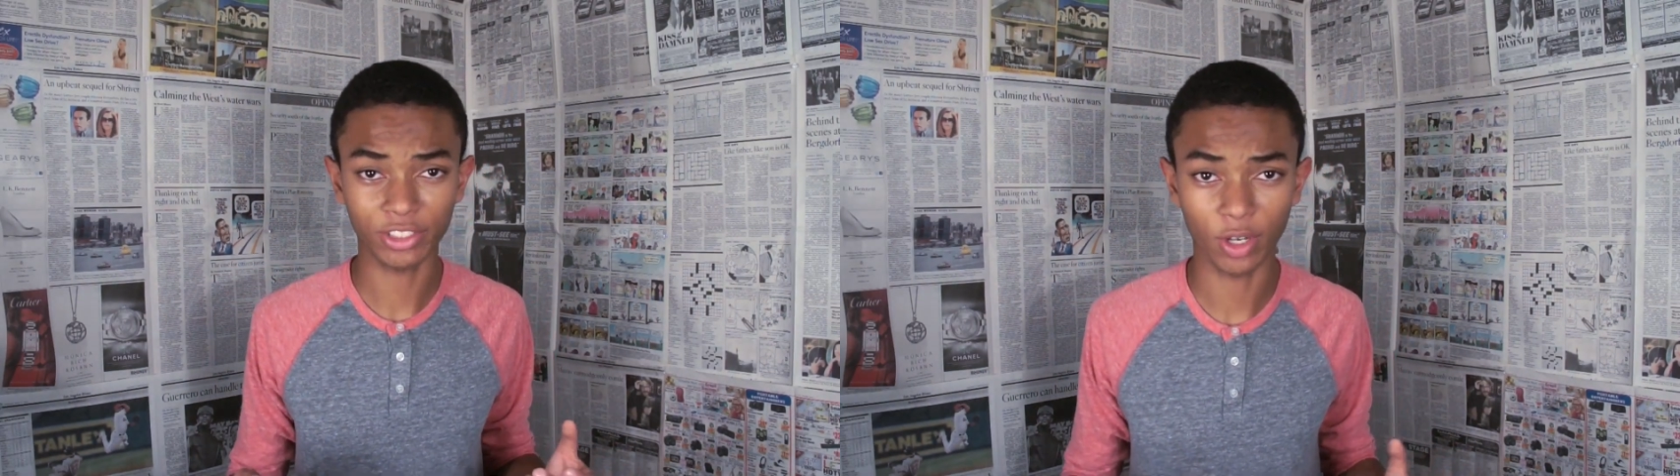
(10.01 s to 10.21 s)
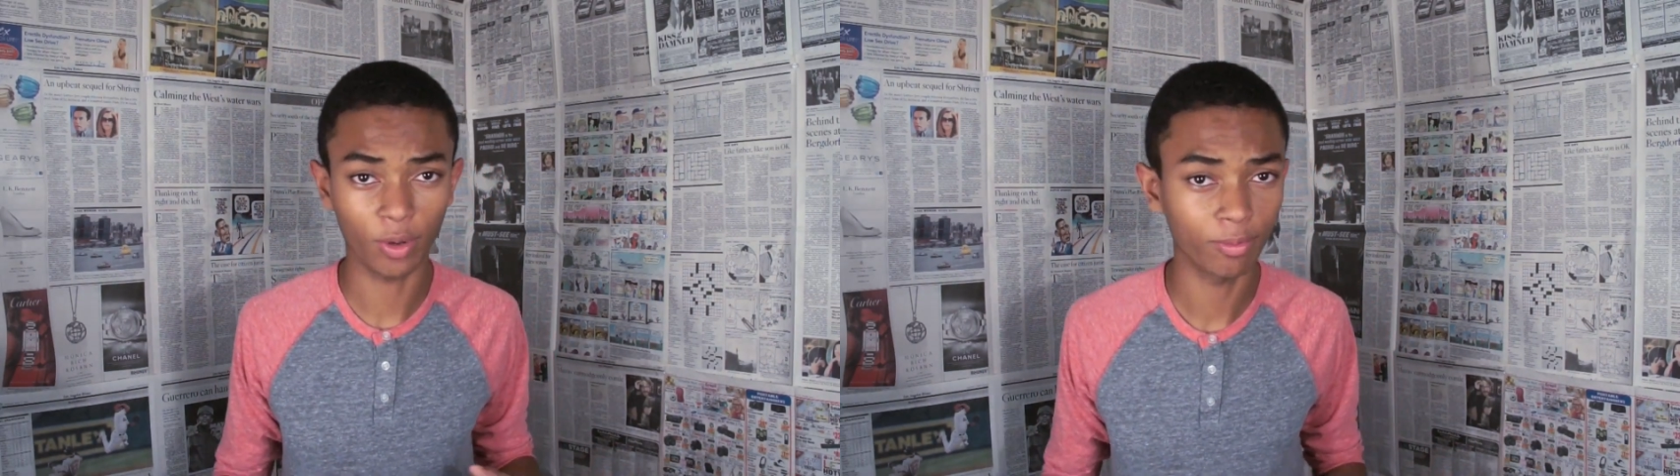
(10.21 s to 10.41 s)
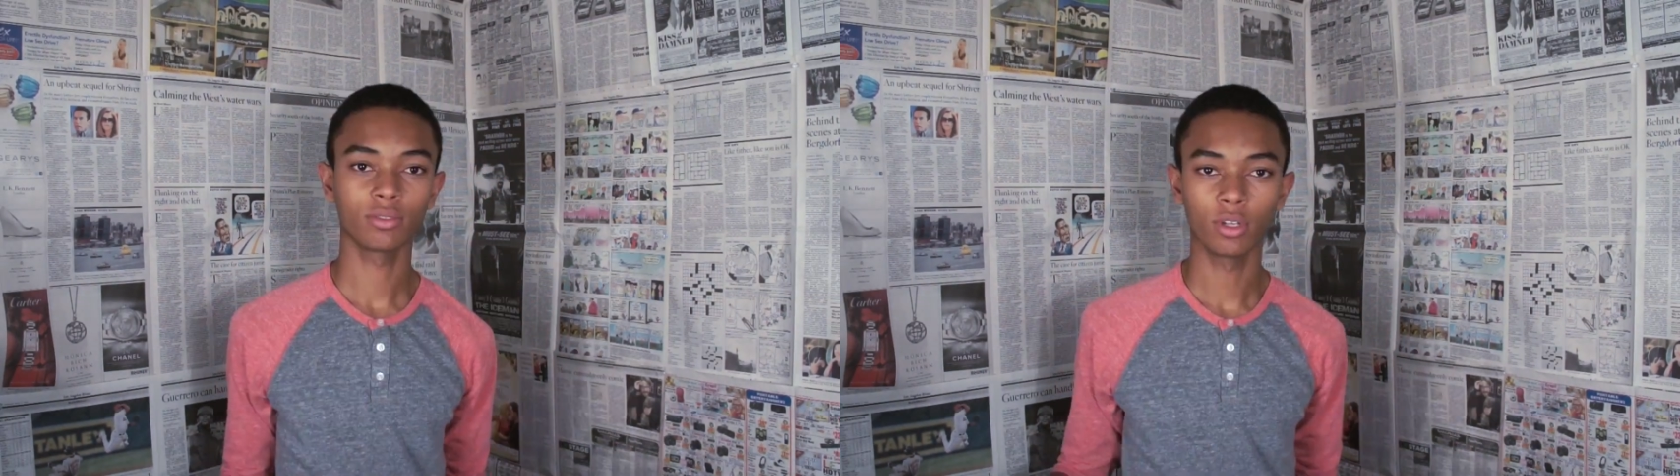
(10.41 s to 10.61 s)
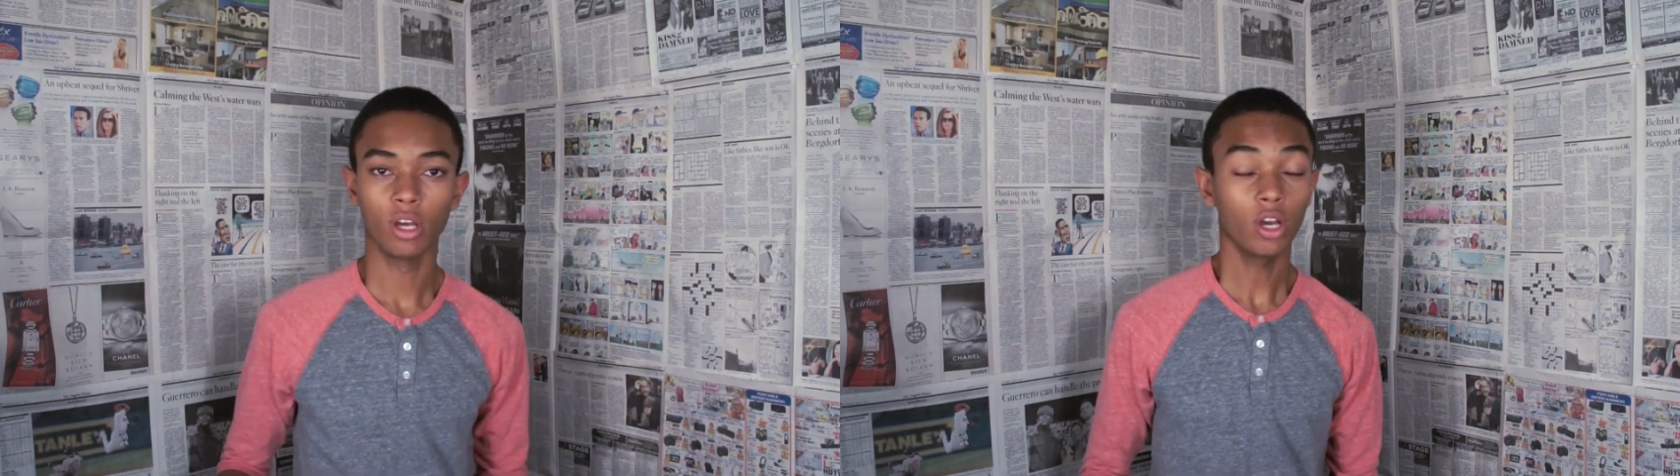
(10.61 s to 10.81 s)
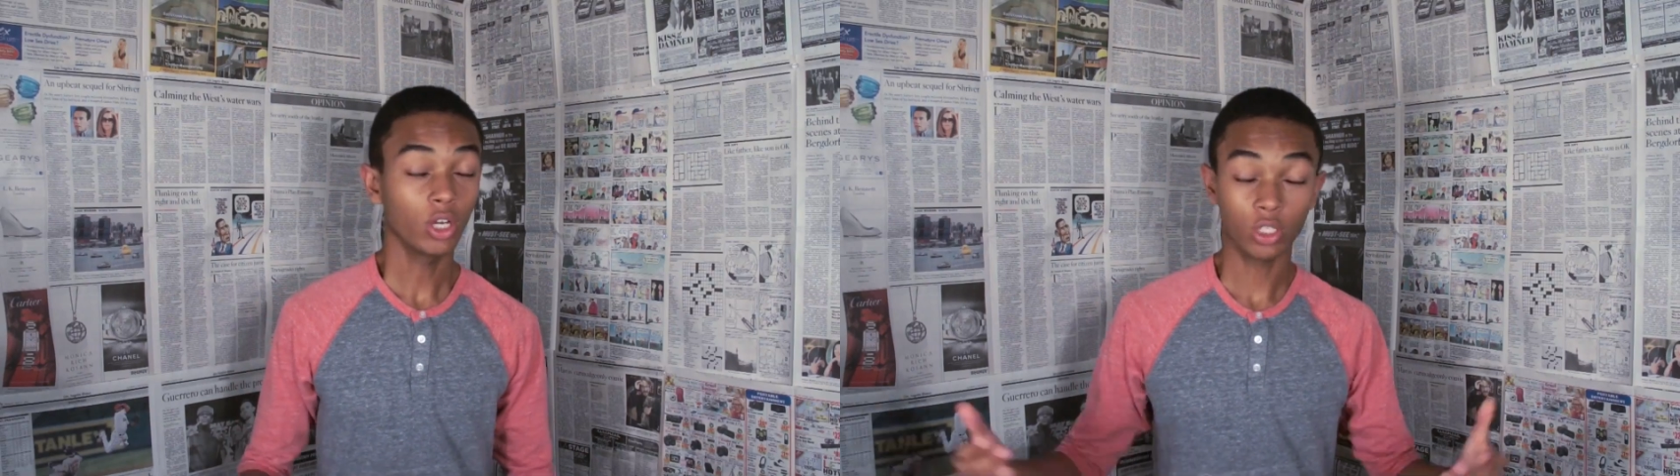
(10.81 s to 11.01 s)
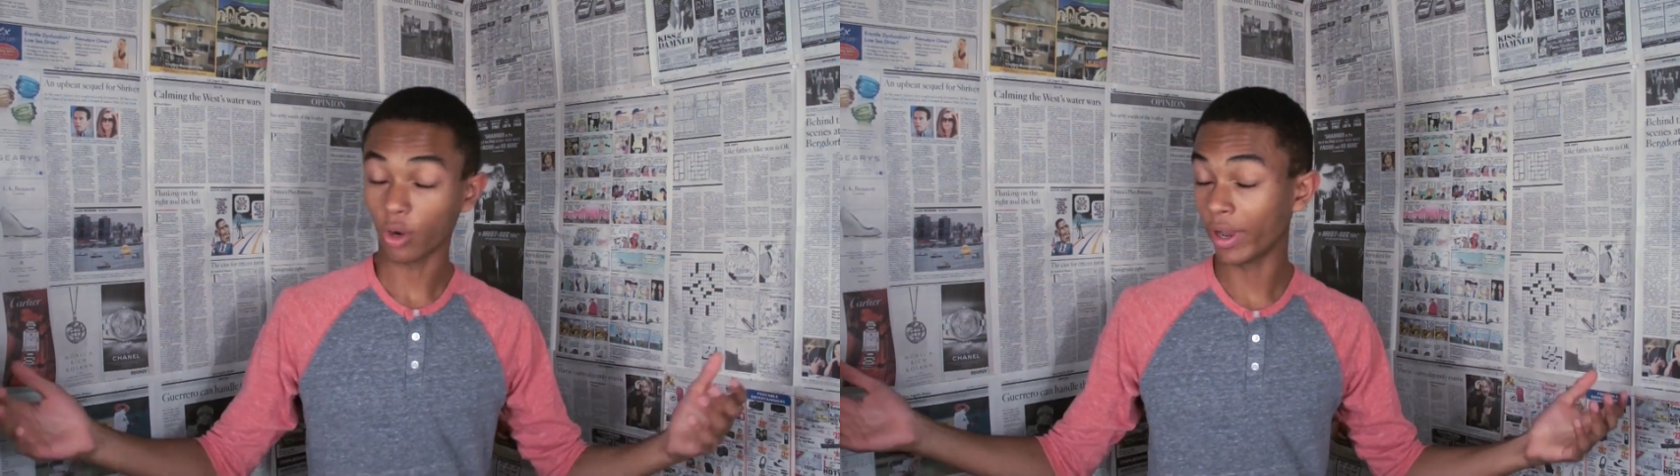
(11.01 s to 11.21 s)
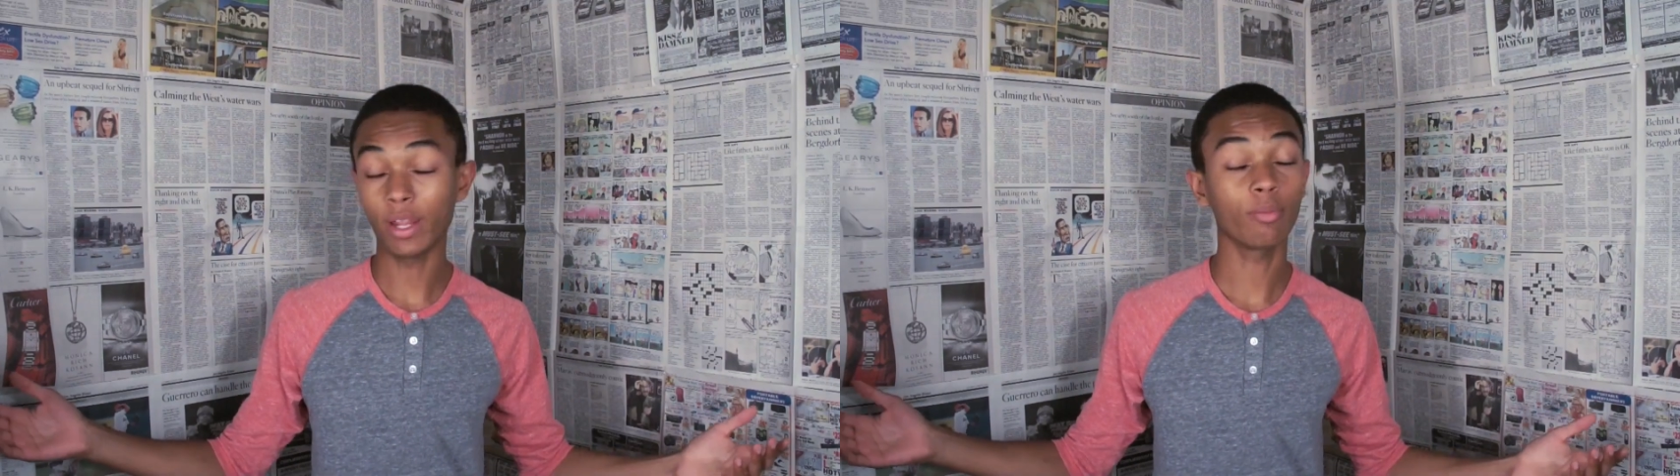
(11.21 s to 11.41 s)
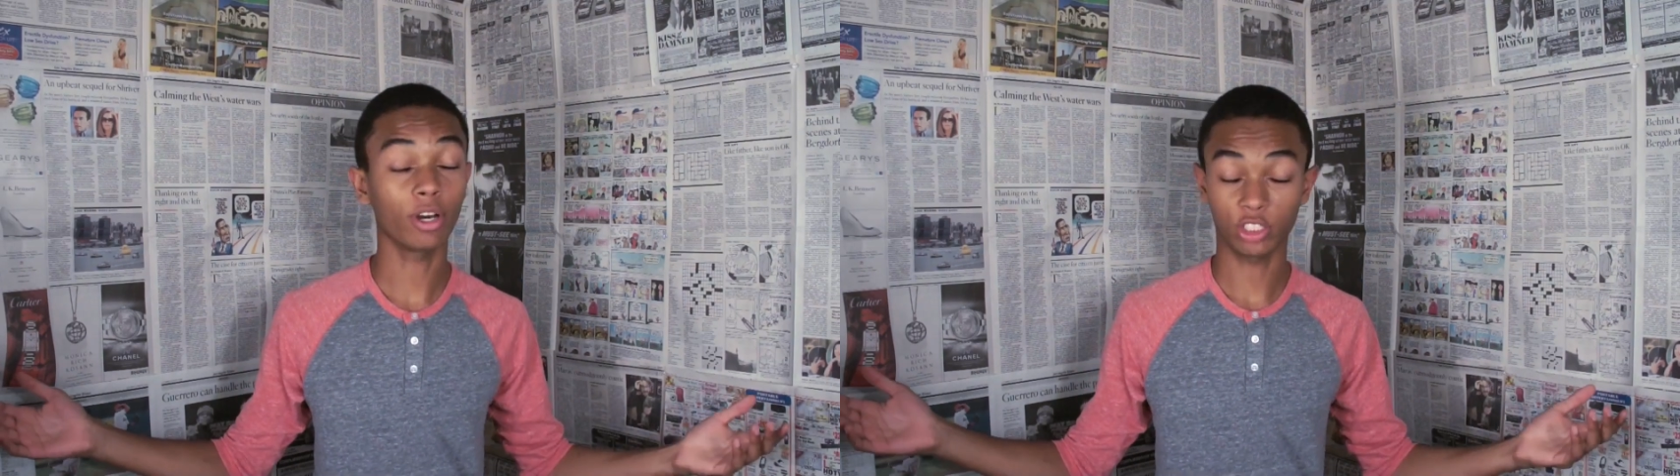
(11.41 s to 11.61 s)
so go
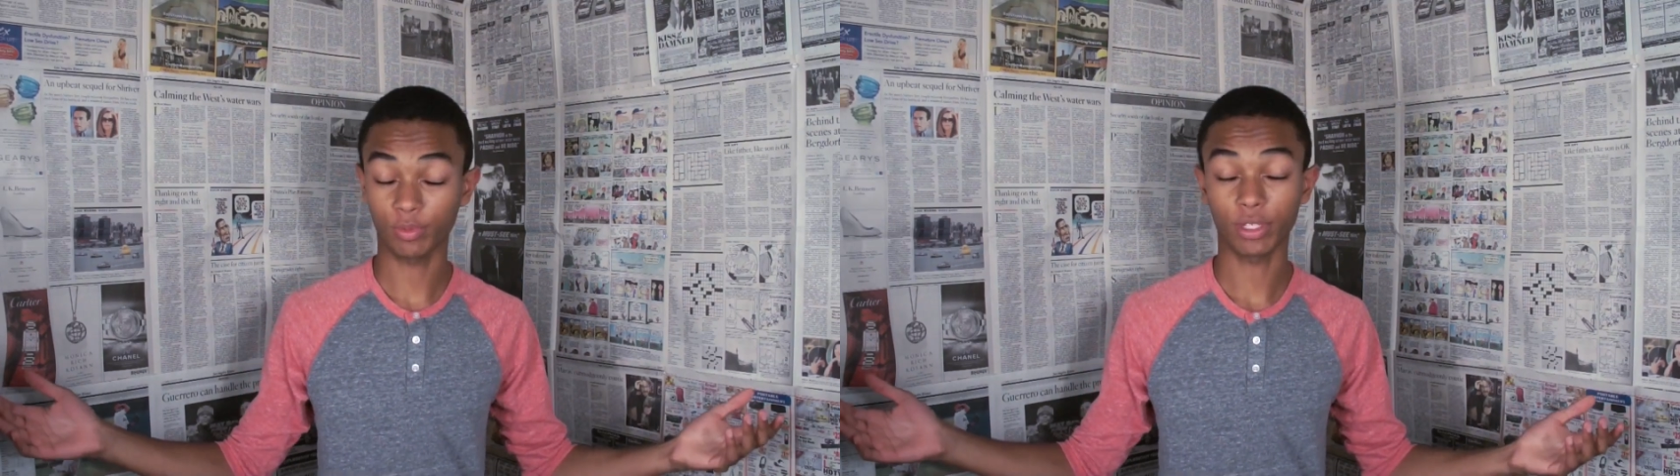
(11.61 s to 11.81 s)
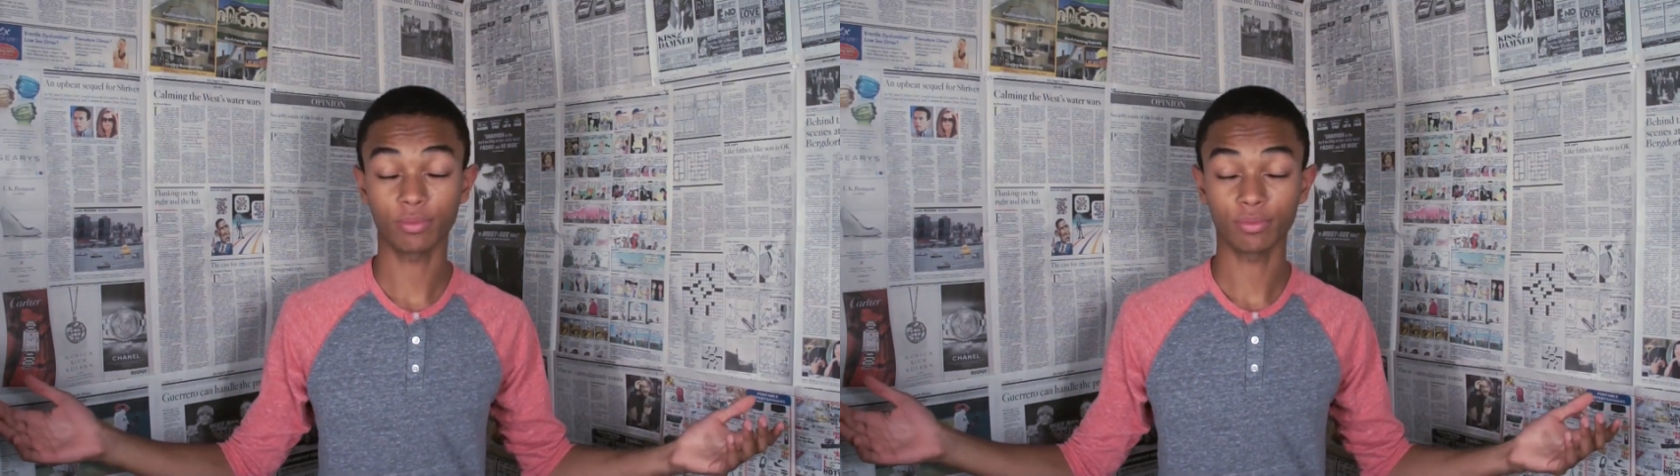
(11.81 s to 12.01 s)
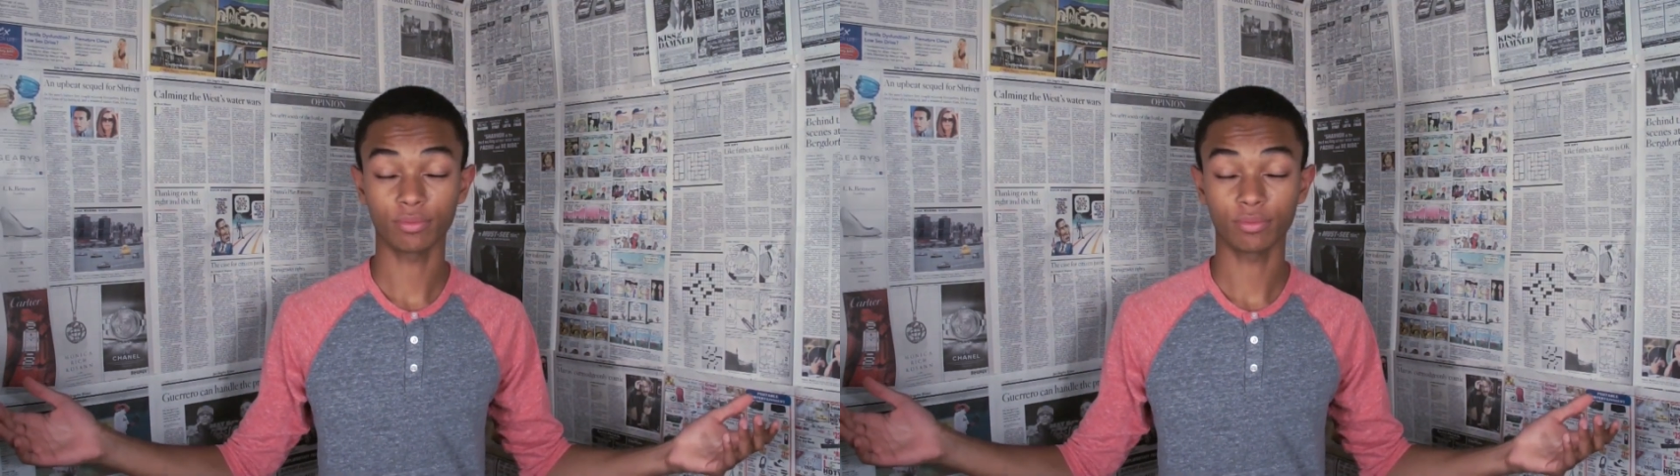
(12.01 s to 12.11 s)
ahead and punish me.